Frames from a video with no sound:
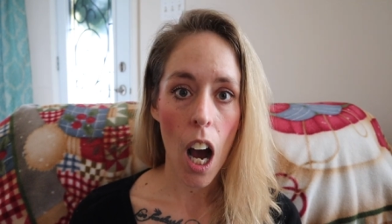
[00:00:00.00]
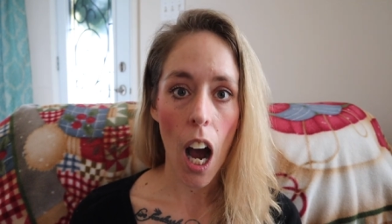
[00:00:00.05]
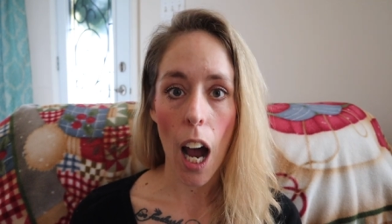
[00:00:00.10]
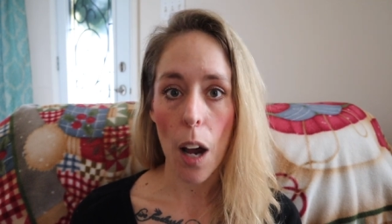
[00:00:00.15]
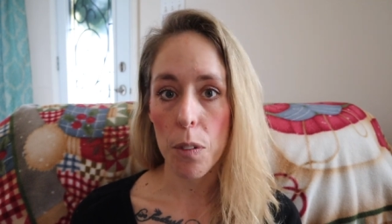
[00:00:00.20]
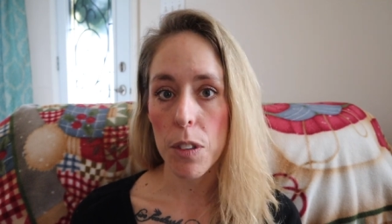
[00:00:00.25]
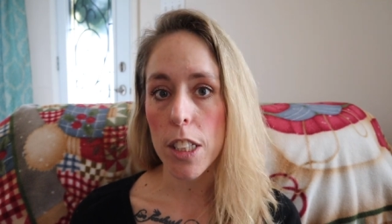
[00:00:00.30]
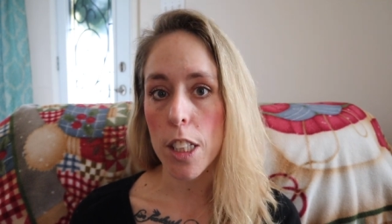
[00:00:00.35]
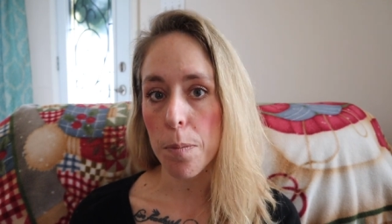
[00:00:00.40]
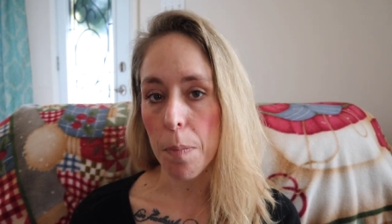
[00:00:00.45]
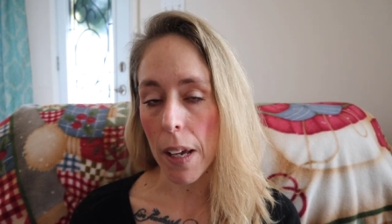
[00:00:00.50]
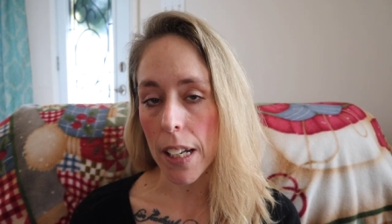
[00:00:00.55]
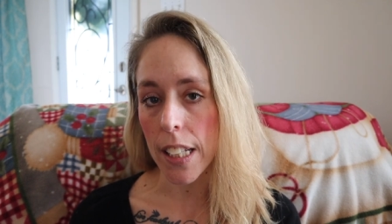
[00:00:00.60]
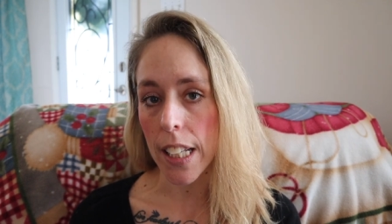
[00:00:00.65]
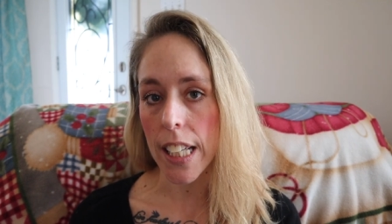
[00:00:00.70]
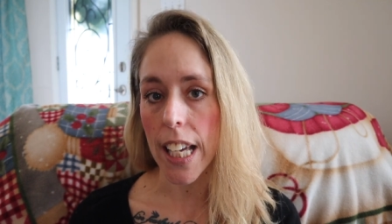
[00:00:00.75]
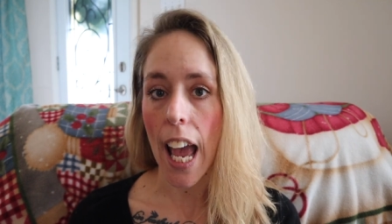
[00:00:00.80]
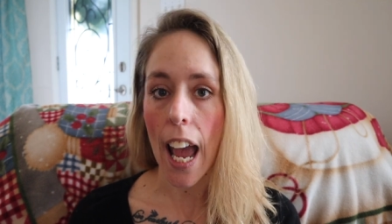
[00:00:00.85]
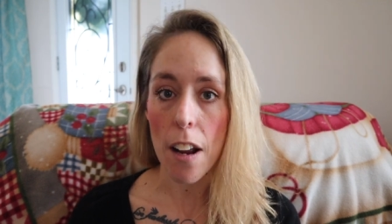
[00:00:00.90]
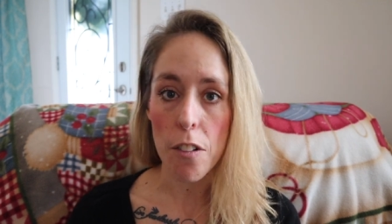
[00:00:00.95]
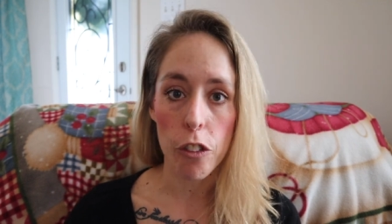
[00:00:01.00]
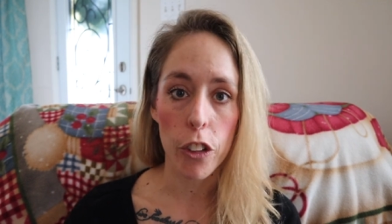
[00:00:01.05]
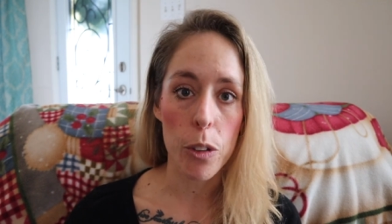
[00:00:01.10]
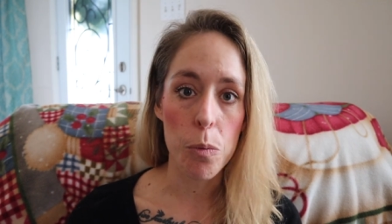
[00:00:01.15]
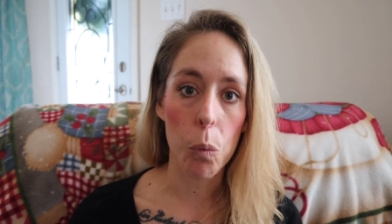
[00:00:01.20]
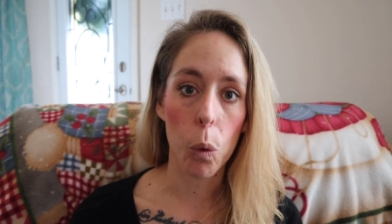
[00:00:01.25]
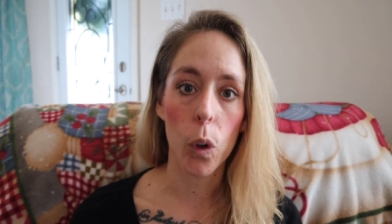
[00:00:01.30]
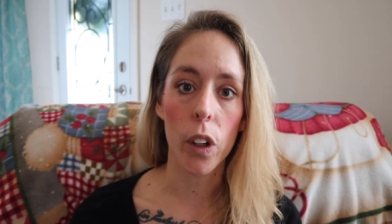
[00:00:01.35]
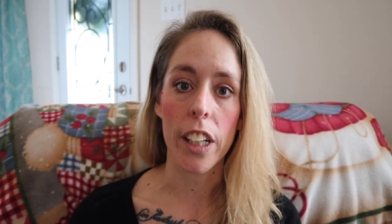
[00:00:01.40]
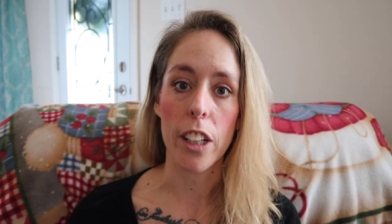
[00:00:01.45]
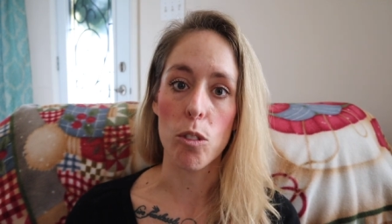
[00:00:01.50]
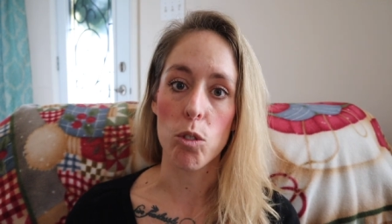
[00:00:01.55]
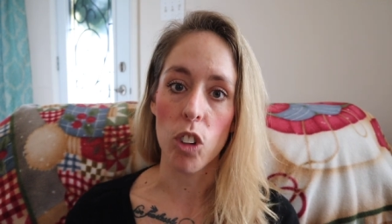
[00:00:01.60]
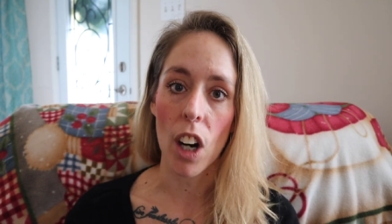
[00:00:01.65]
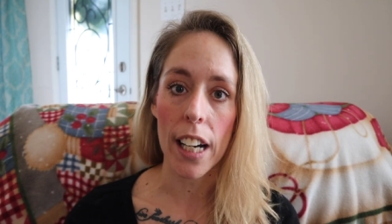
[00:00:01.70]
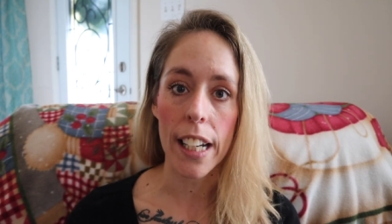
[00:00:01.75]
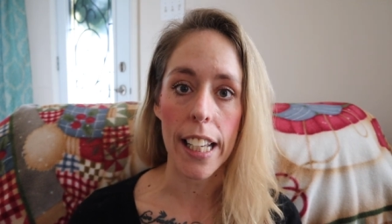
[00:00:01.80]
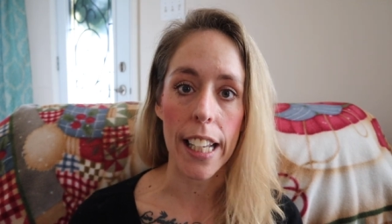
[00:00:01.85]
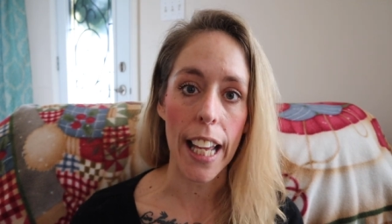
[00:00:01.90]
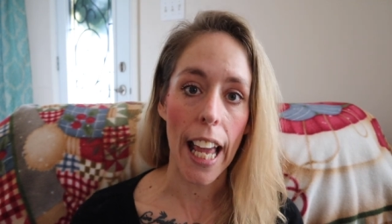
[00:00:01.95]
I was spending every morning
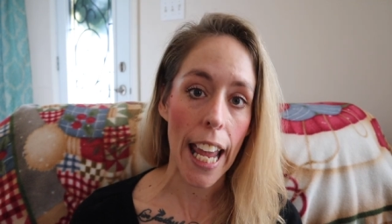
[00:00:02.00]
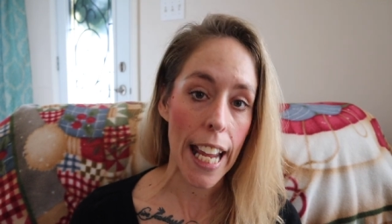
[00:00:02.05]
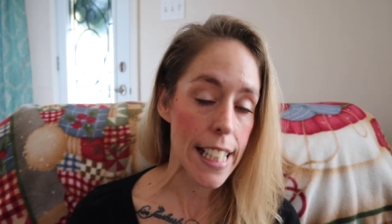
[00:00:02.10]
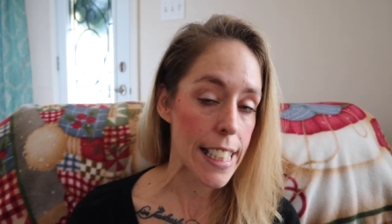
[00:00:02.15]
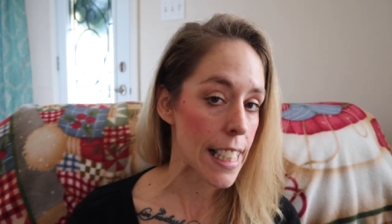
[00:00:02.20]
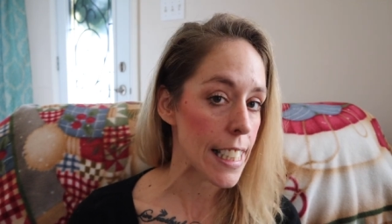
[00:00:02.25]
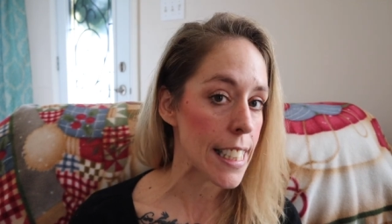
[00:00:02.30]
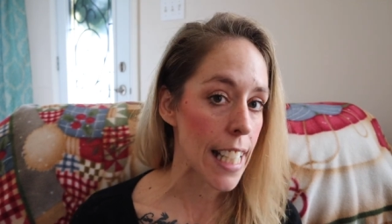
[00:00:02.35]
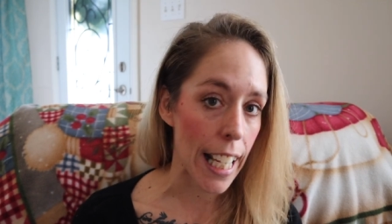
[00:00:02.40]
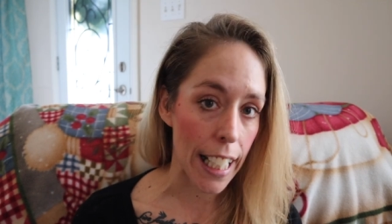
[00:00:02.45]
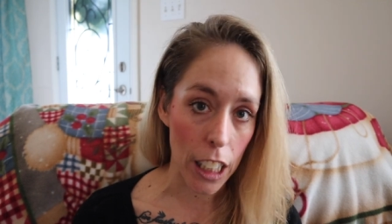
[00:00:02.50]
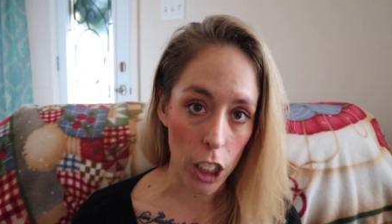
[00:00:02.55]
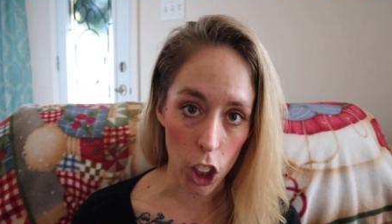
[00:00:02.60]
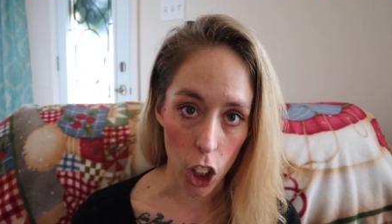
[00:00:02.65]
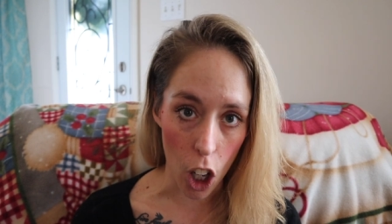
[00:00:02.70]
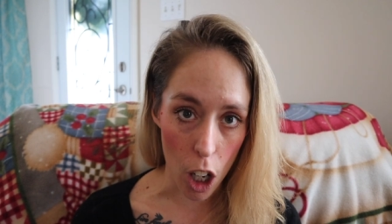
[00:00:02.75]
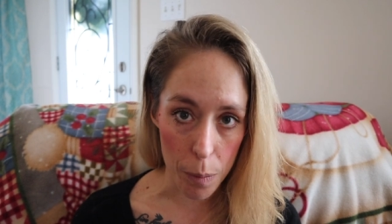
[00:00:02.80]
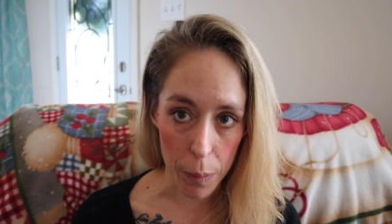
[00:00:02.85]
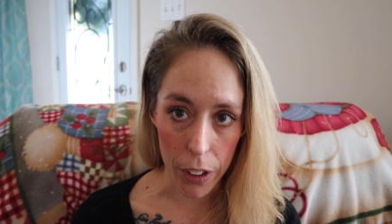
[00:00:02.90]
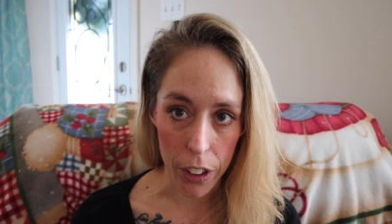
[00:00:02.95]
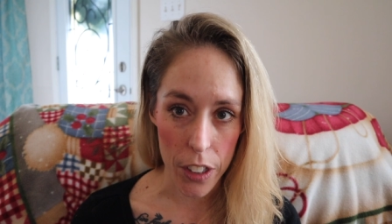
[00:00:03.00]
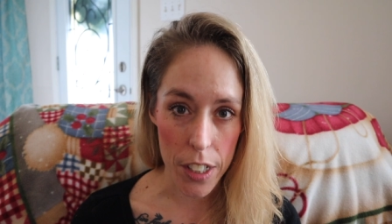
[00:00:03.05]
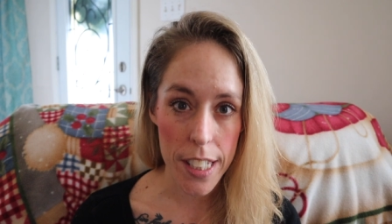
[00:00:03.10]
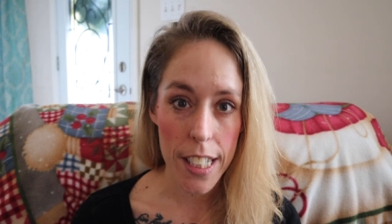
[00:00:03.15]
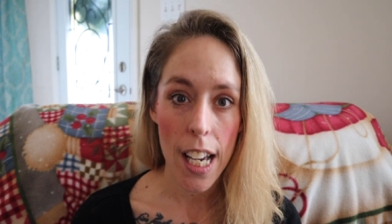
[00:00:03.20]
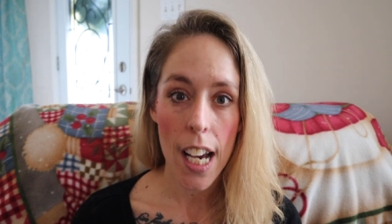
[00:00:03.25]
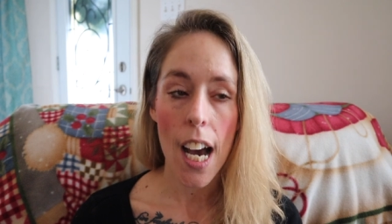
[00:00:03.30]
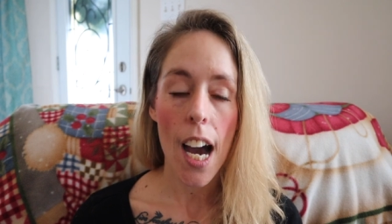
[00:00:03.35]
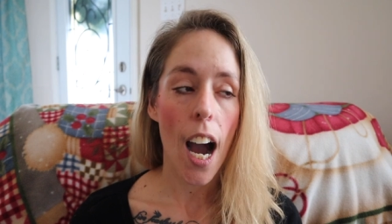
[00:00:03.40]
running eight to ten kilometers.